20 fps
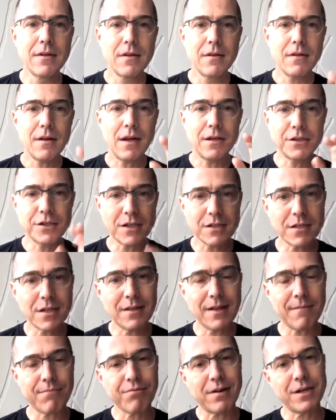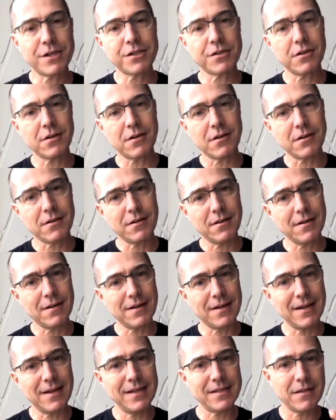adjusting that pressure
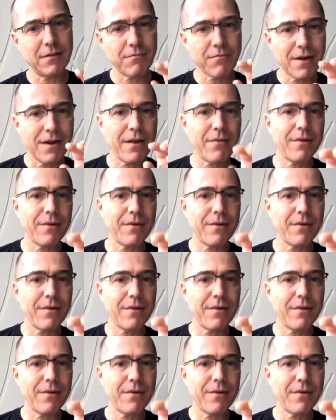is a really,